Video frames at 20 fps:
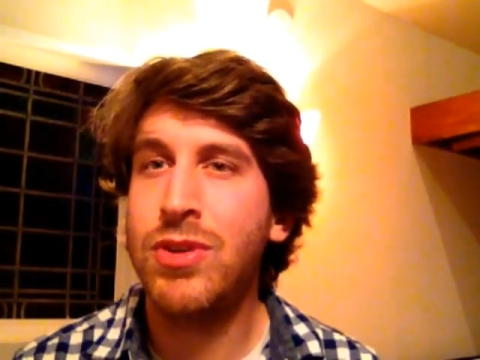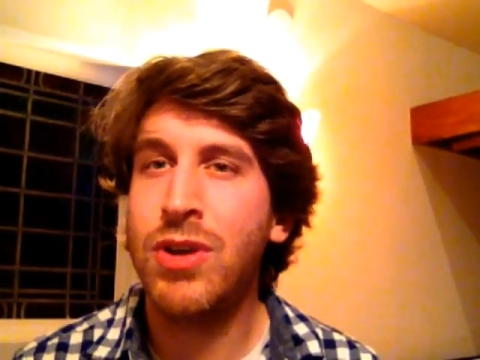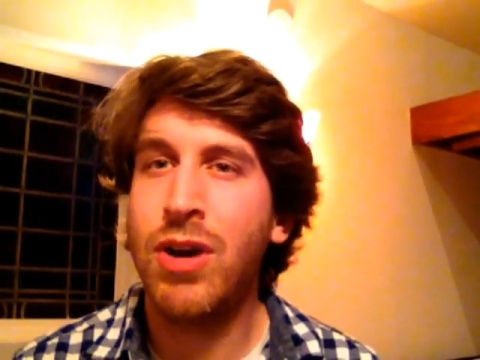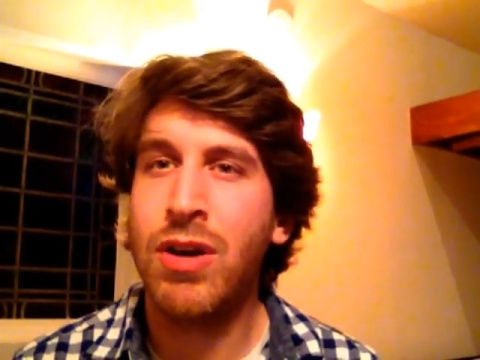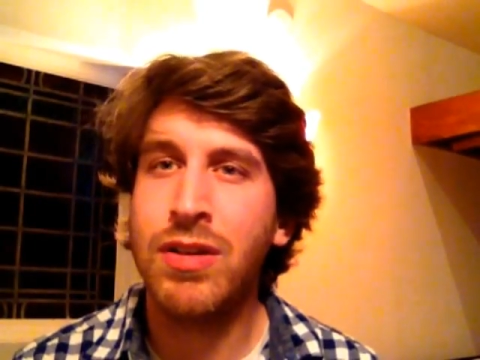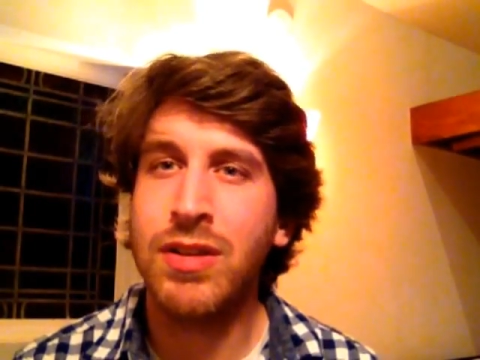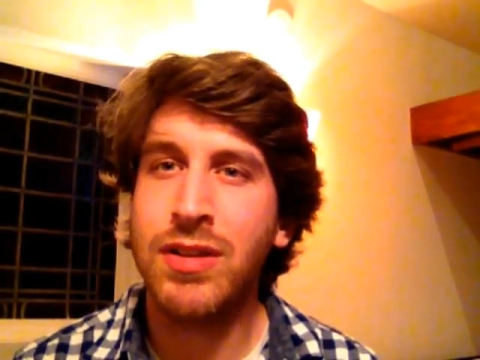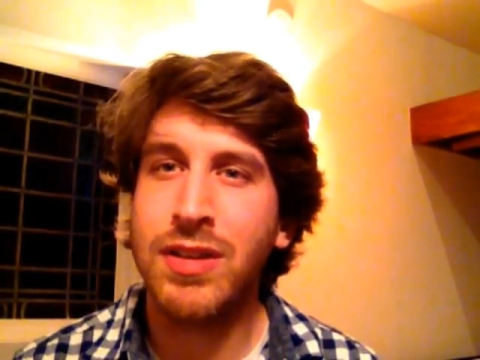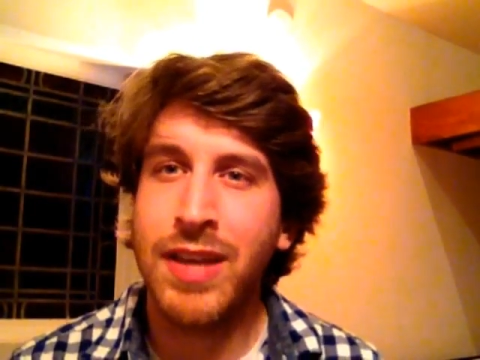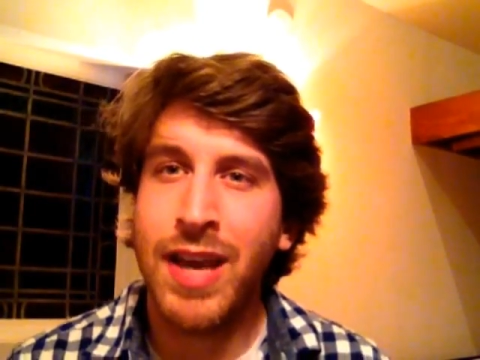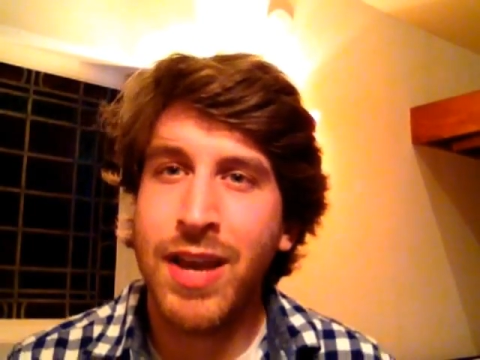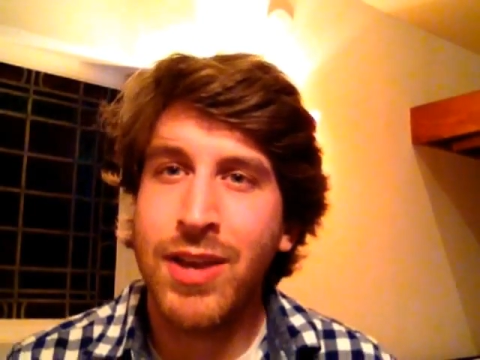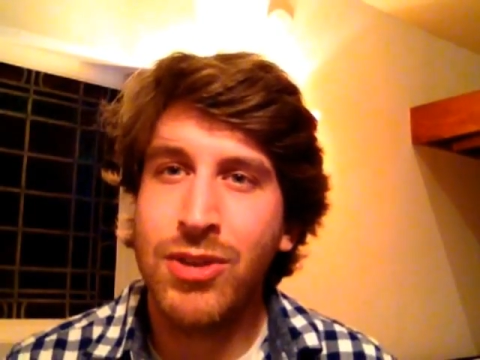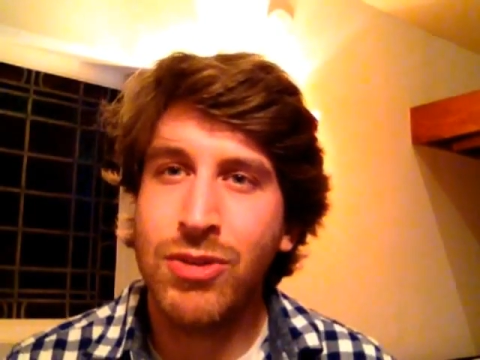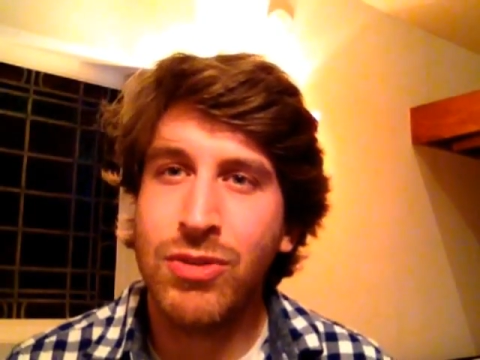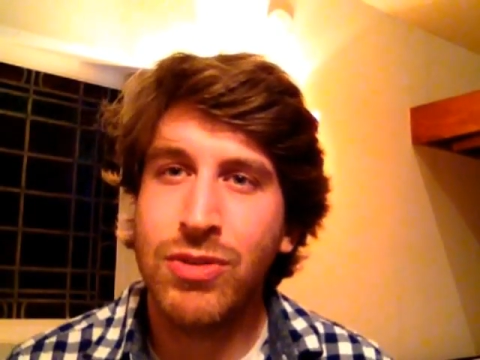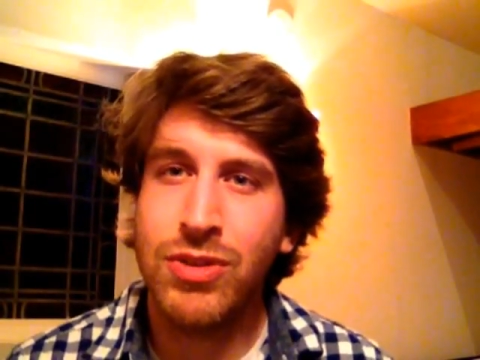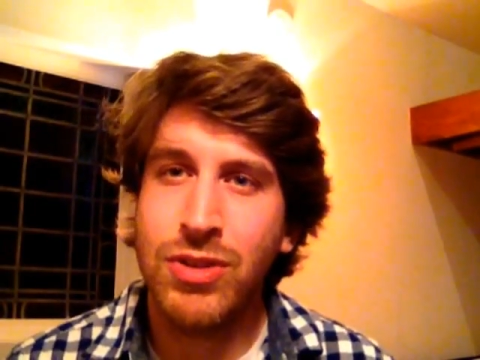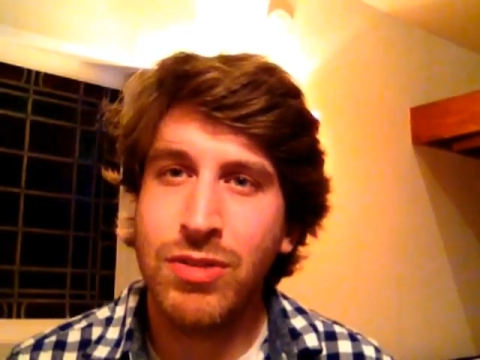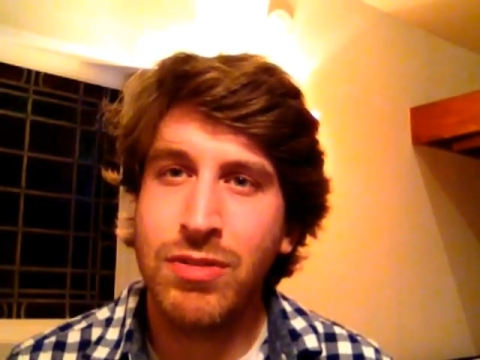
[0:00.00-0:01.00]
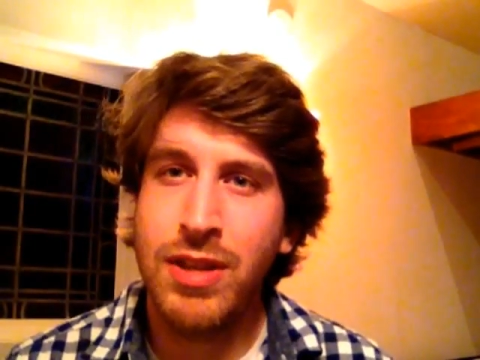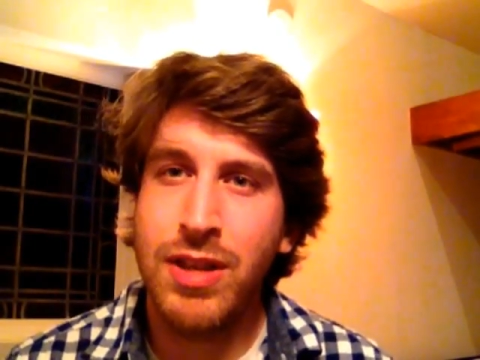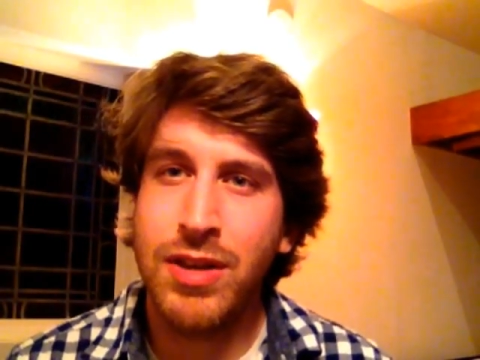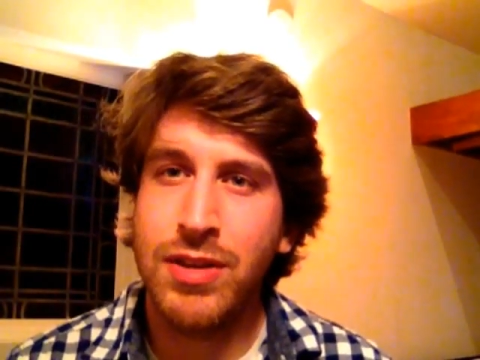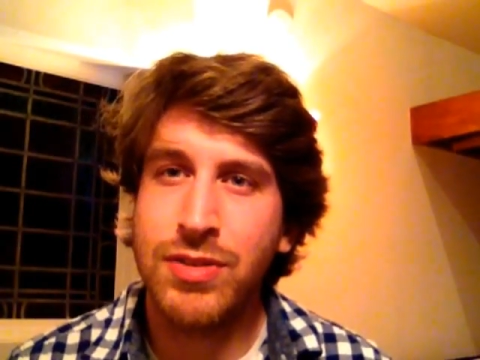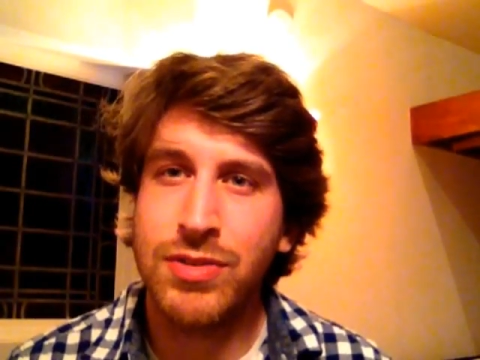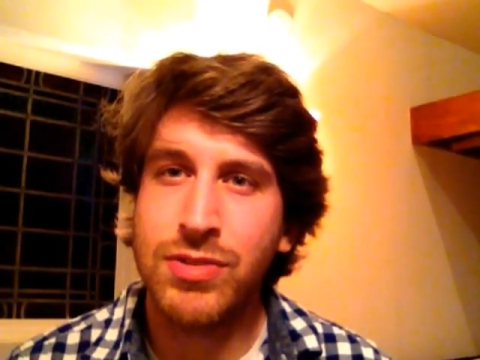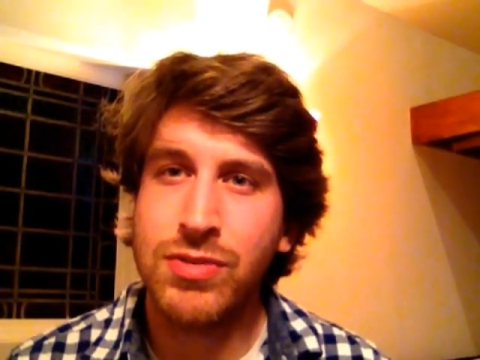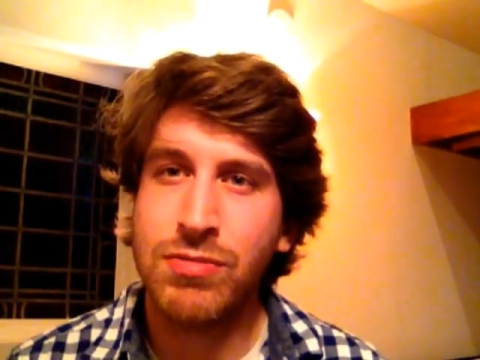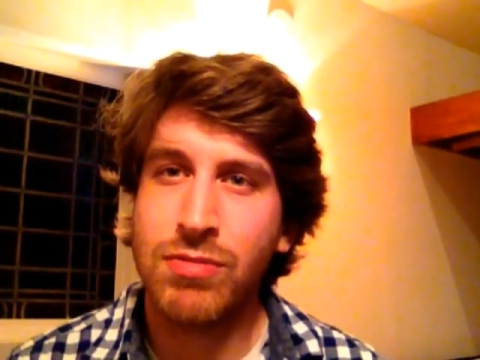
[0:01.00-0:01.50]
can't get your
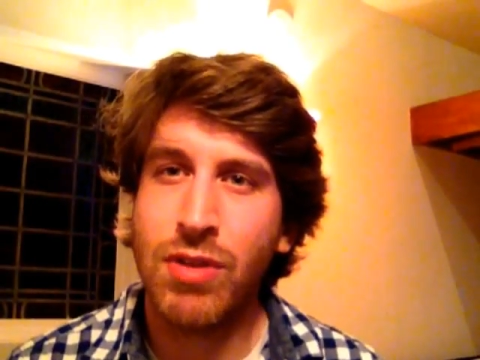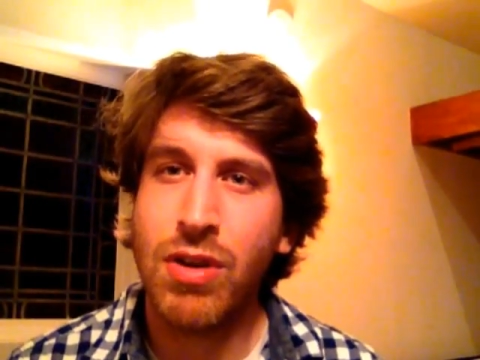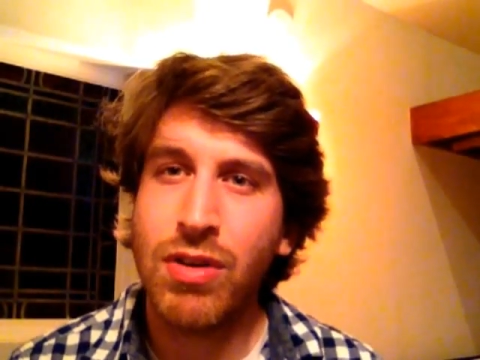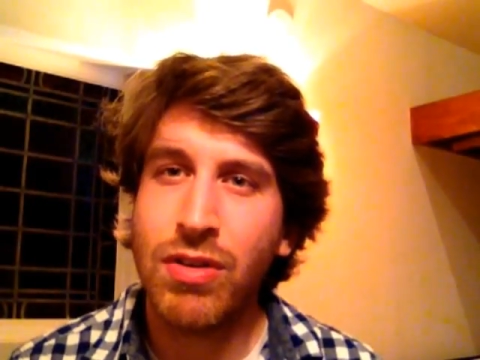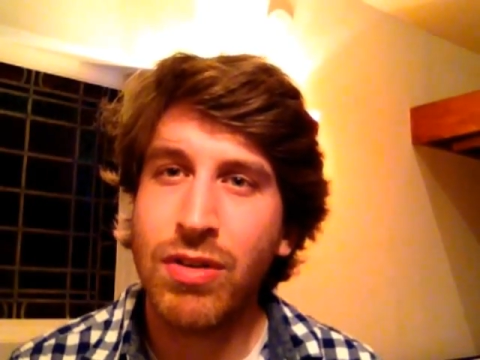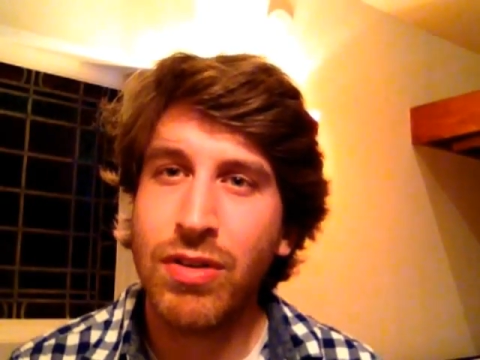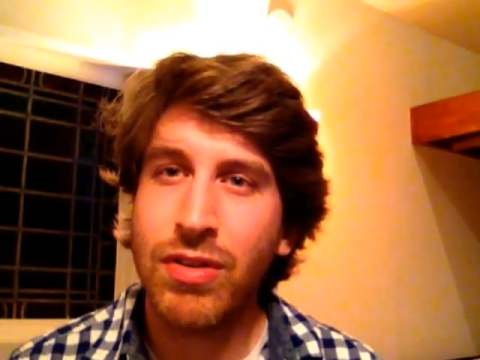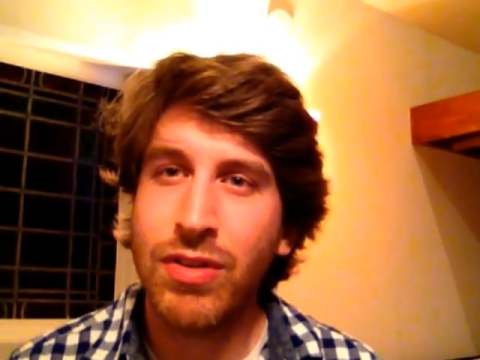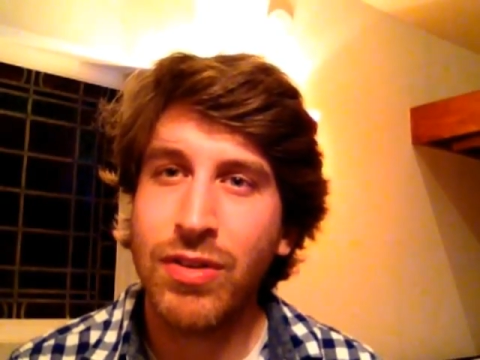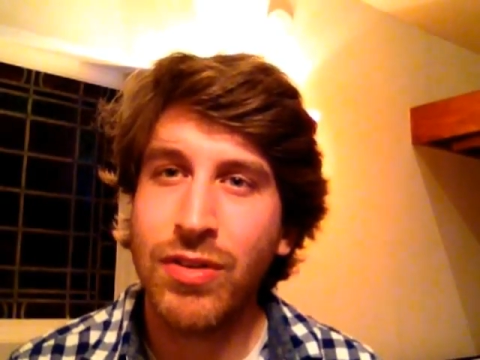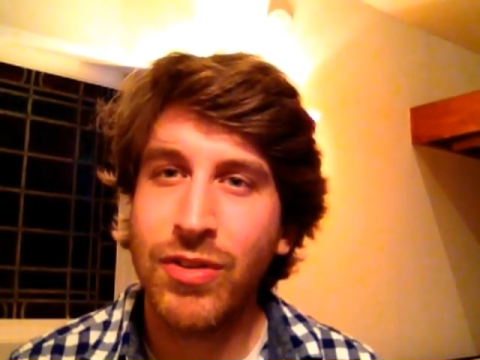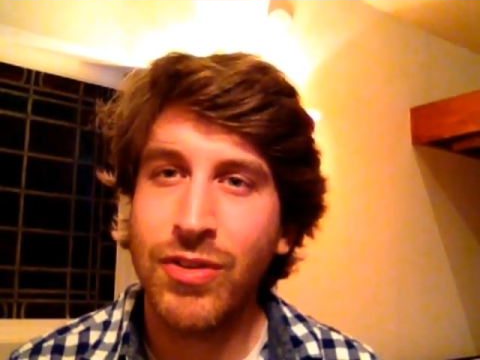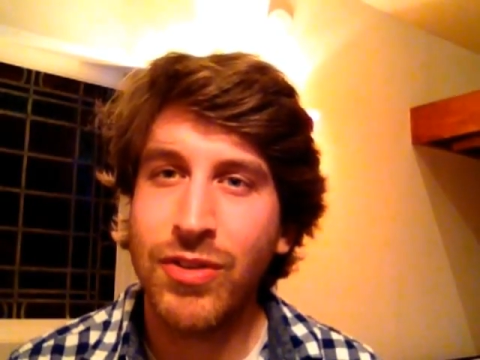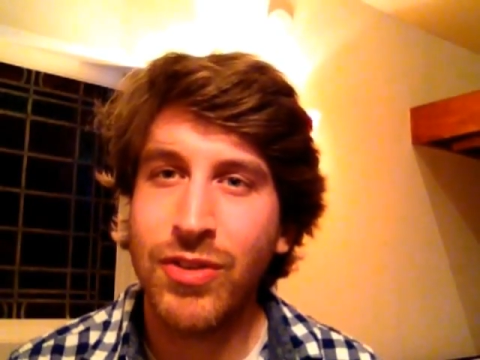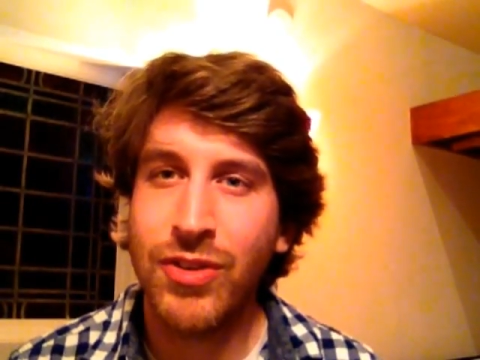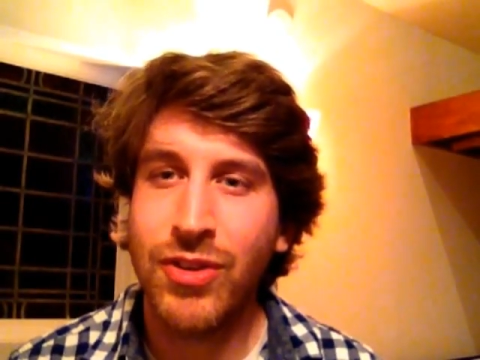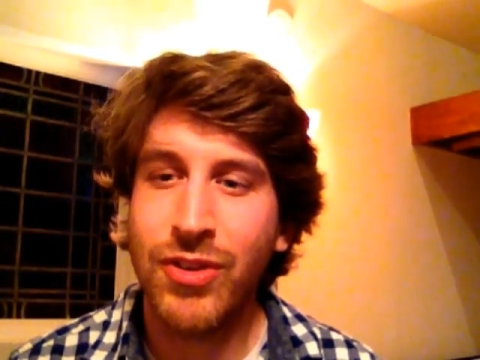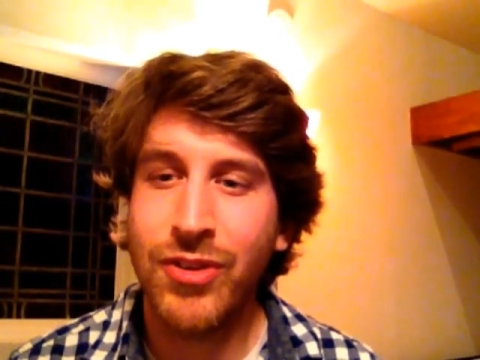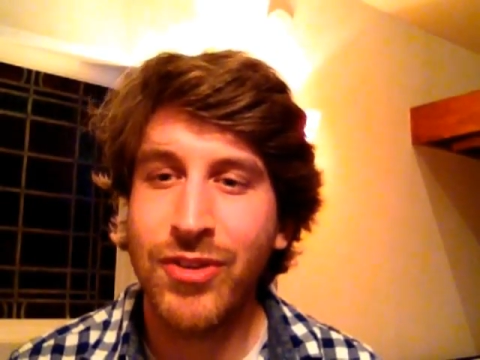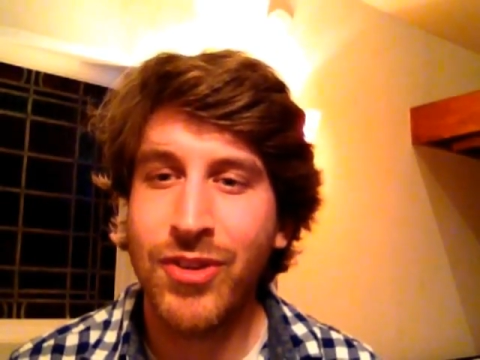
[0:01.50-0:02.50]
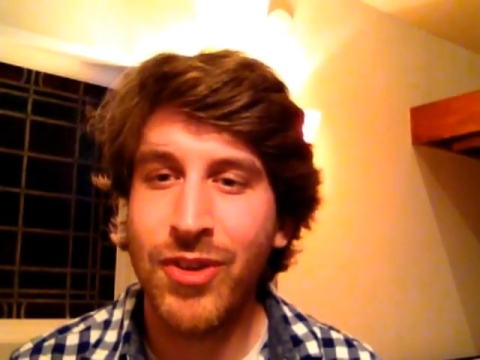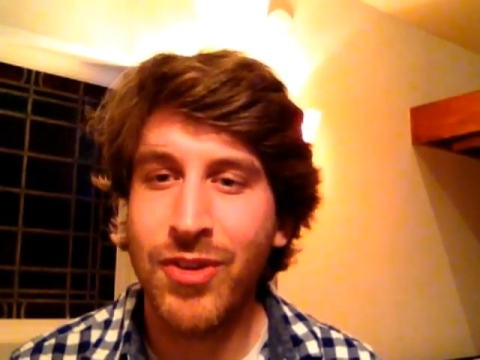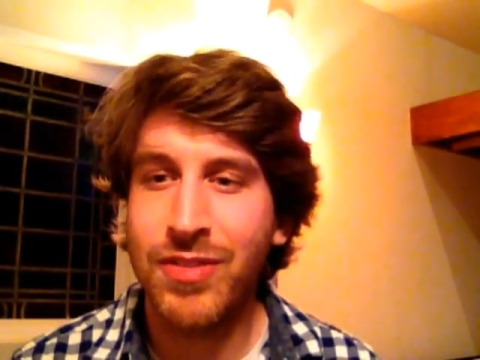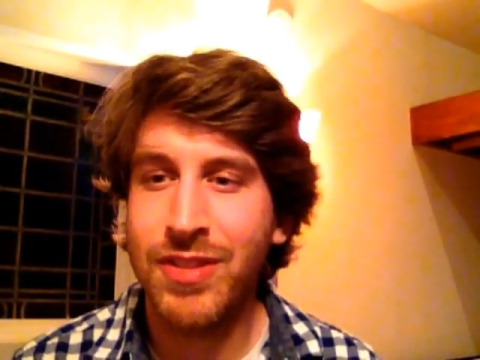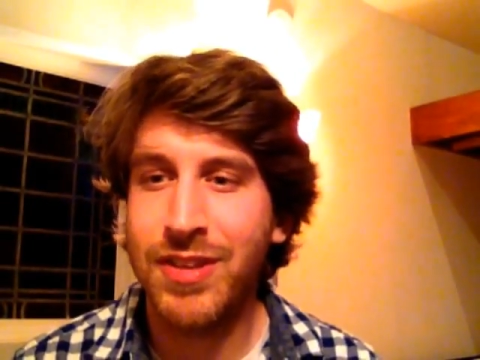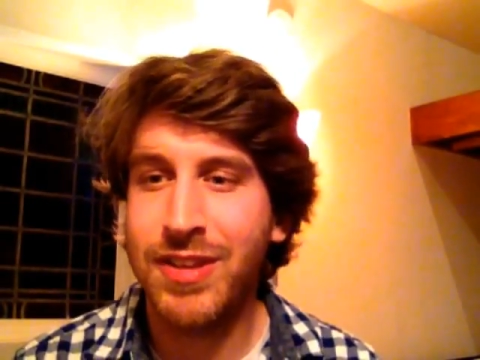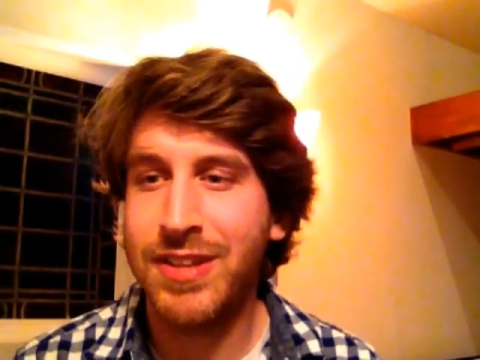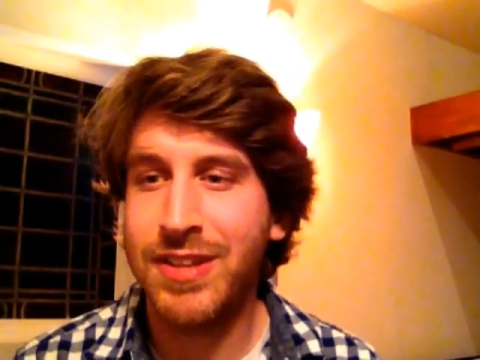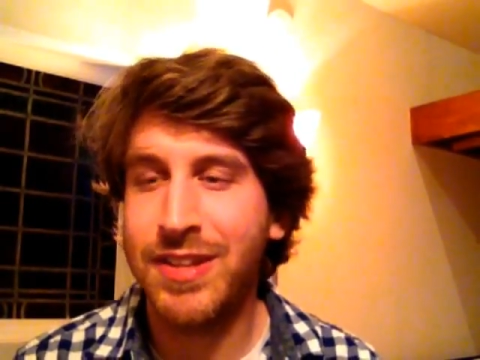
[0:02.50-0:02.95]
uniqueness wrong. You know,